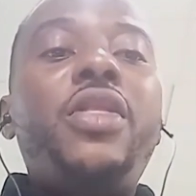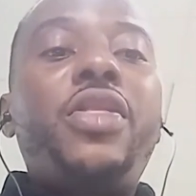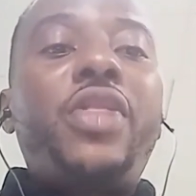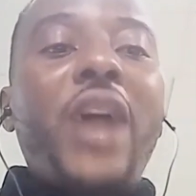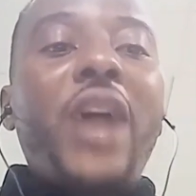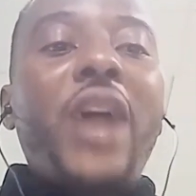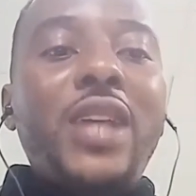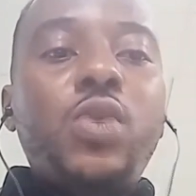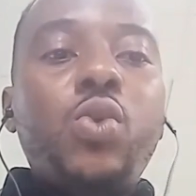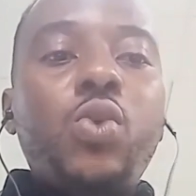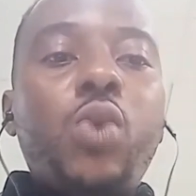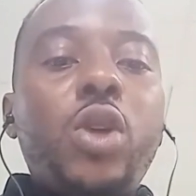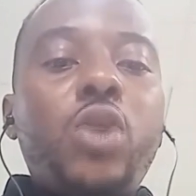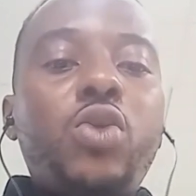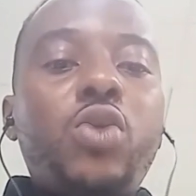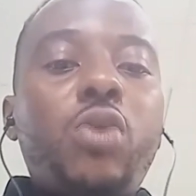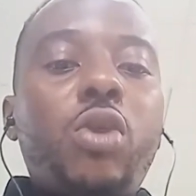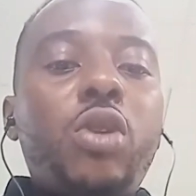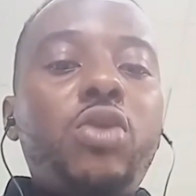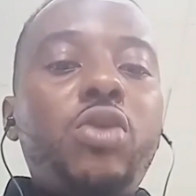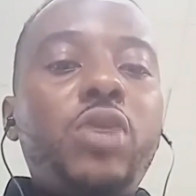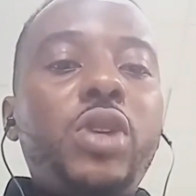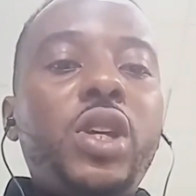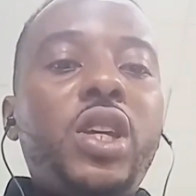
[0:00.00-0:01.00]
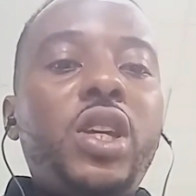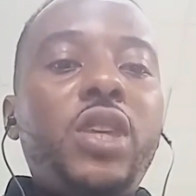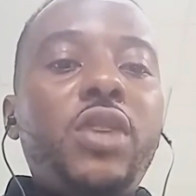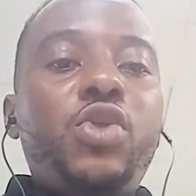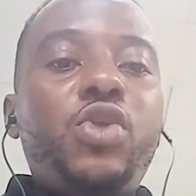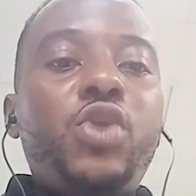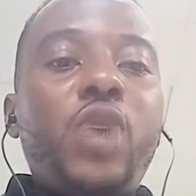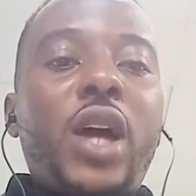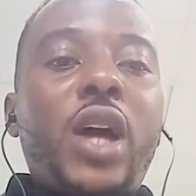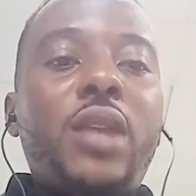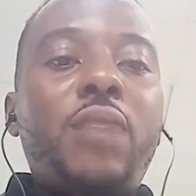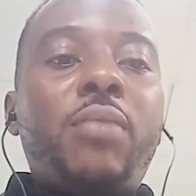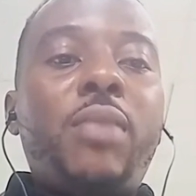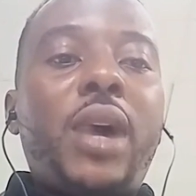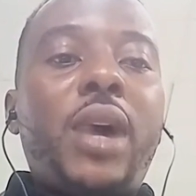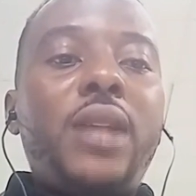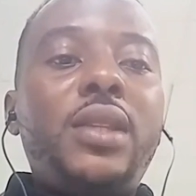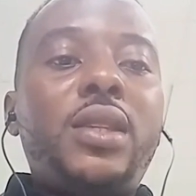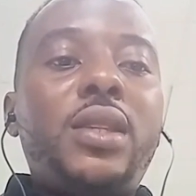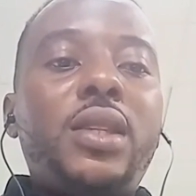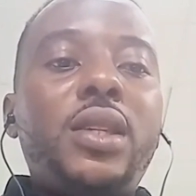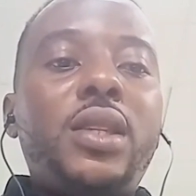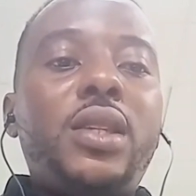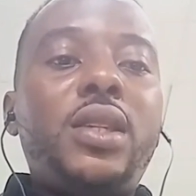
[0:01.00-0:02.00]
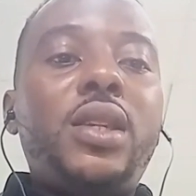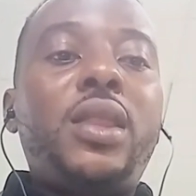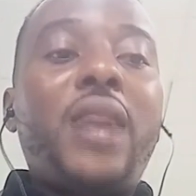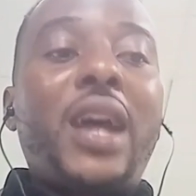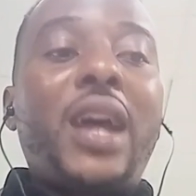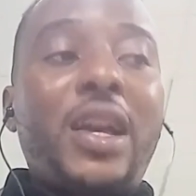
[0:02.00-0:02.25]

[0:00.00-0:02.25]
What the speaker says: That's what Rodri gives you at Man City.